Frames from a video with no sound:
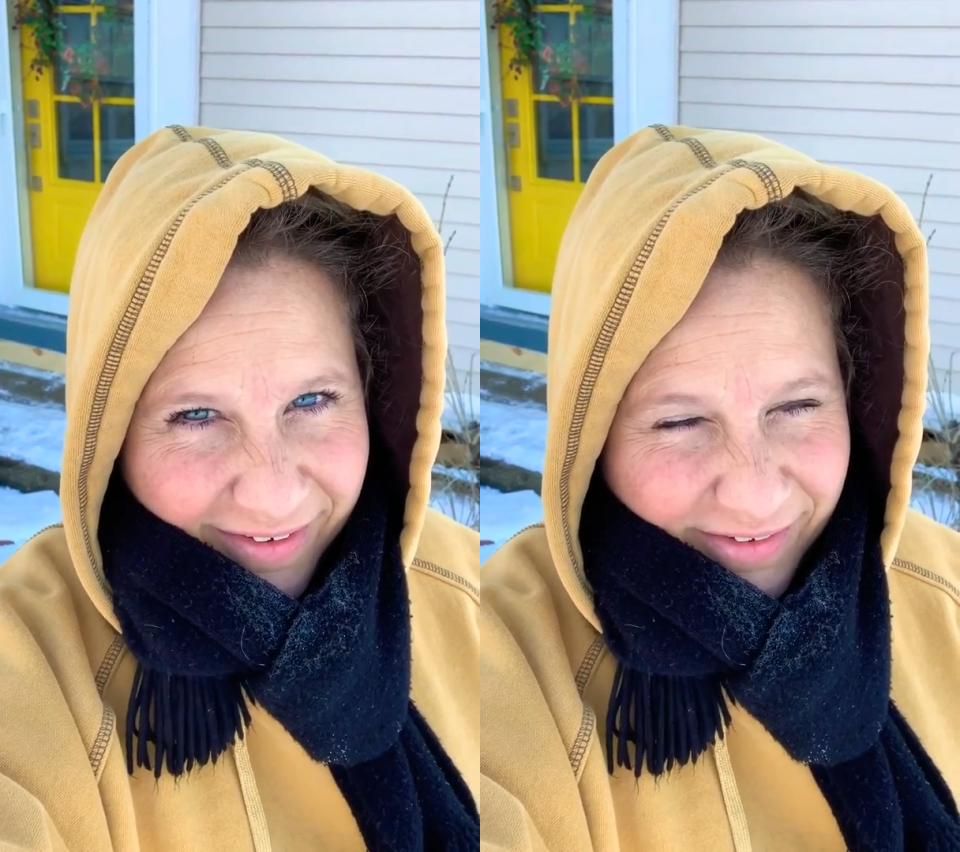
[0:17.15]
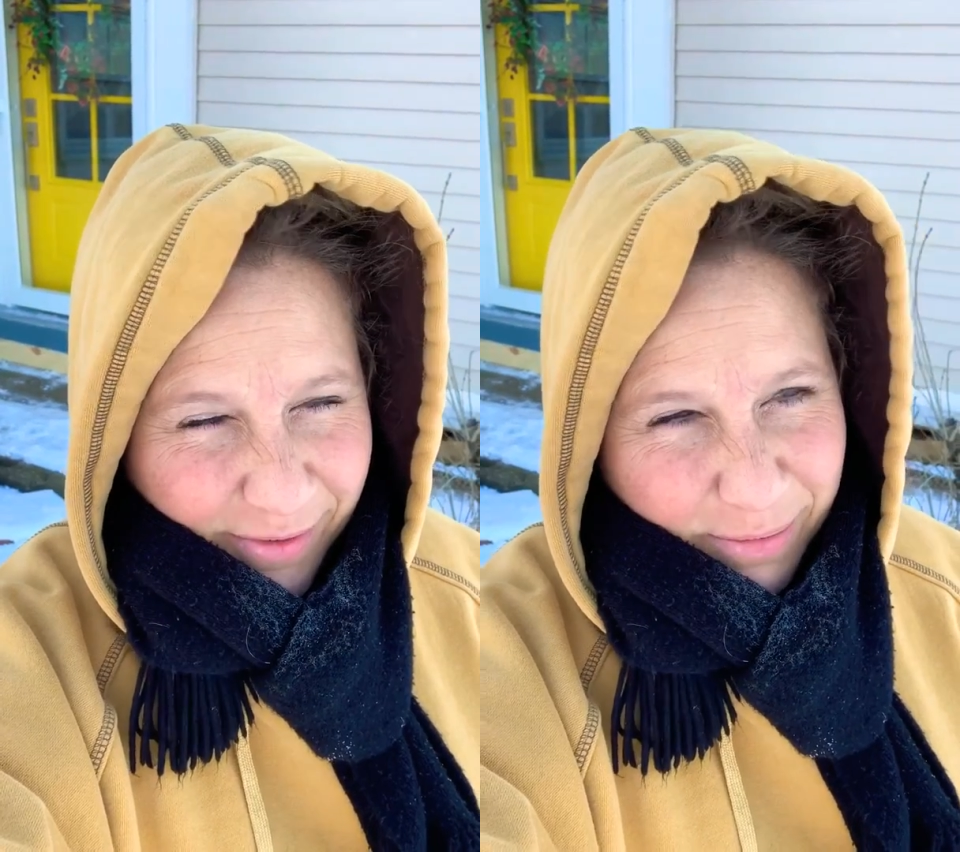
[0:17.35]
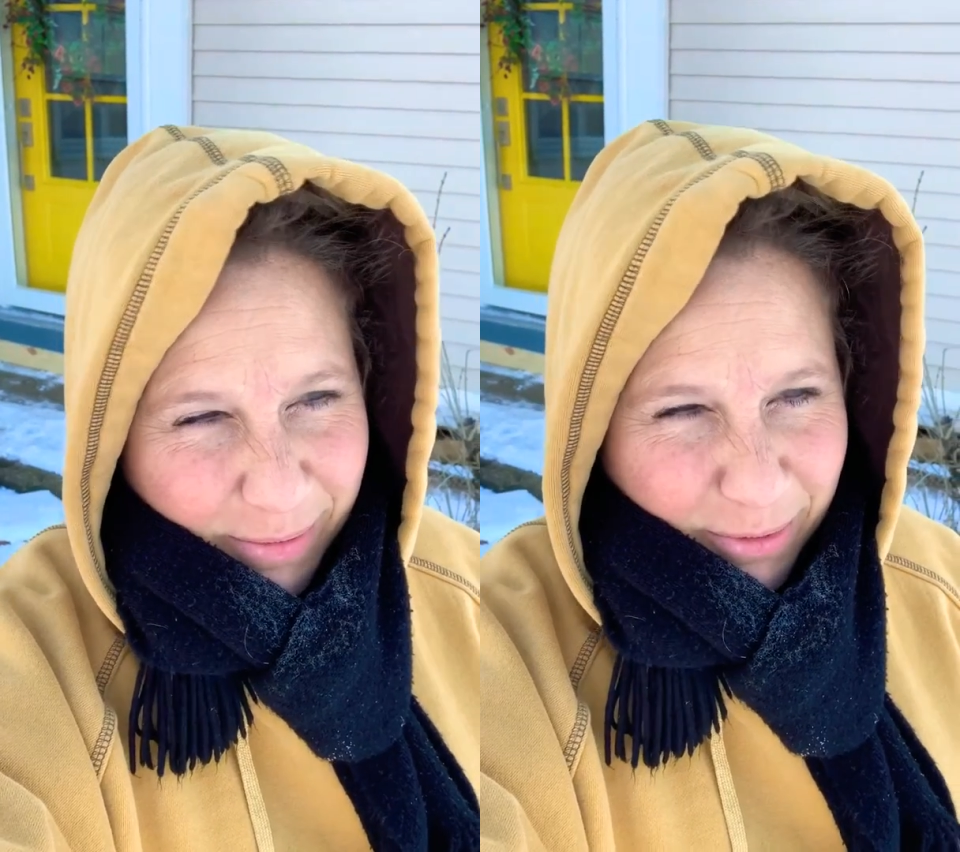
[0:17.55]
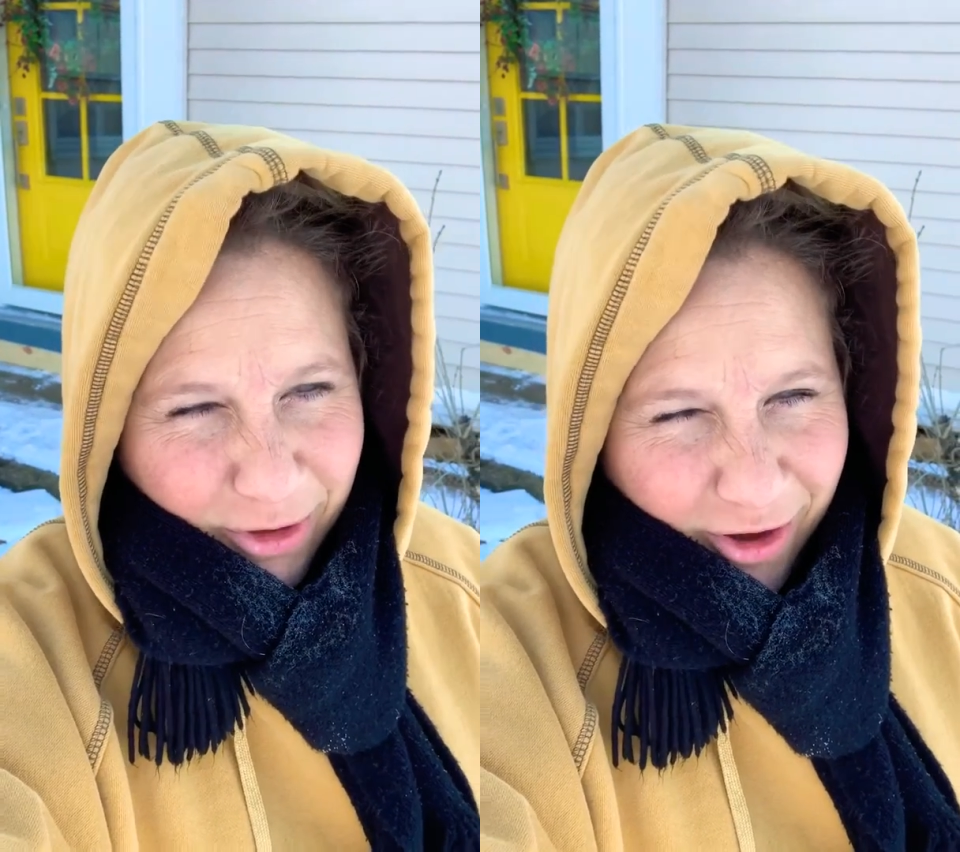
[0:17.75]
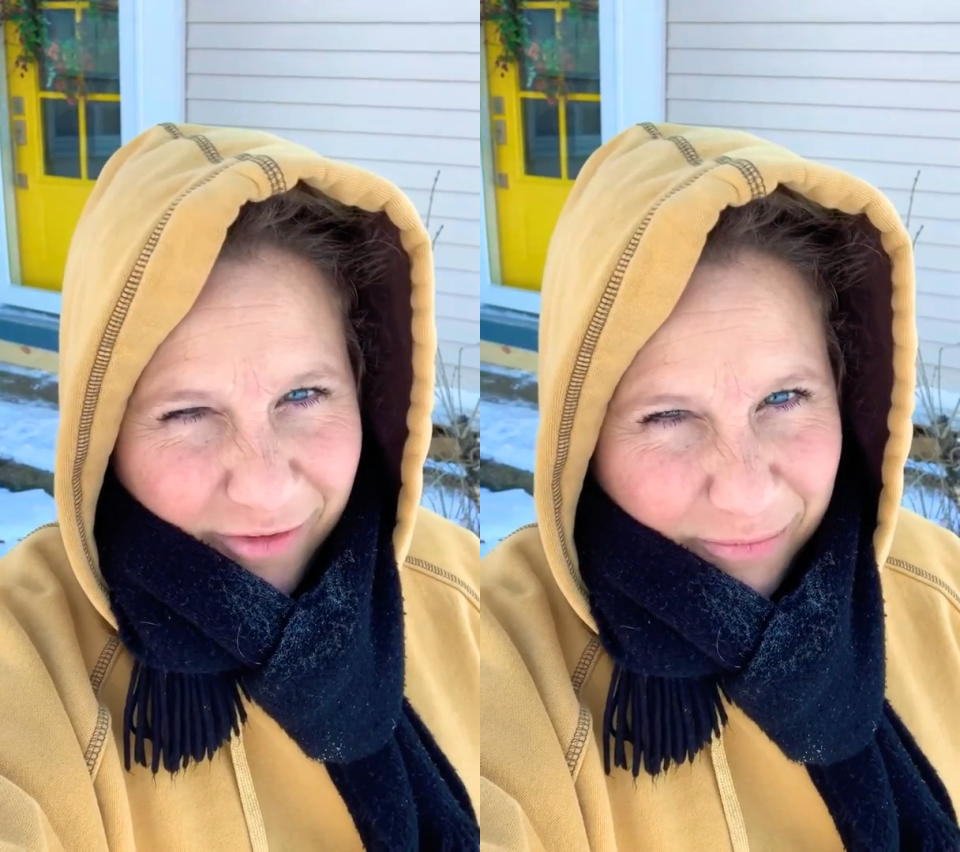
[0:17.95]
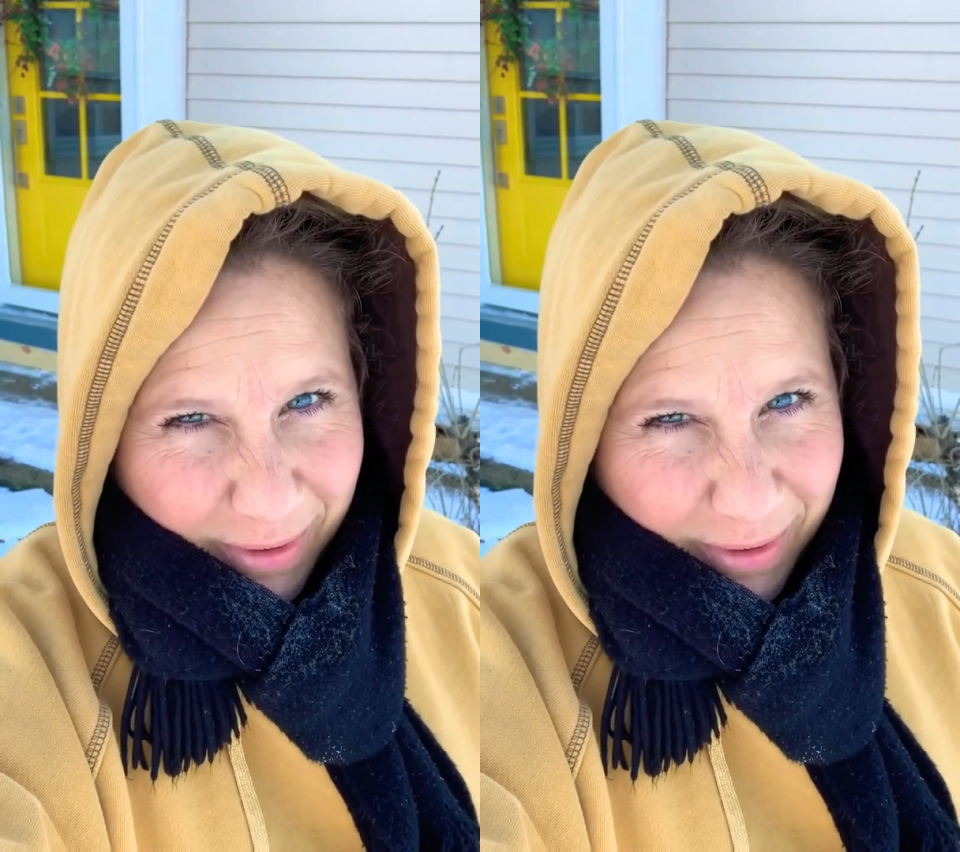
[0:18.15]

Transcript: Some people are off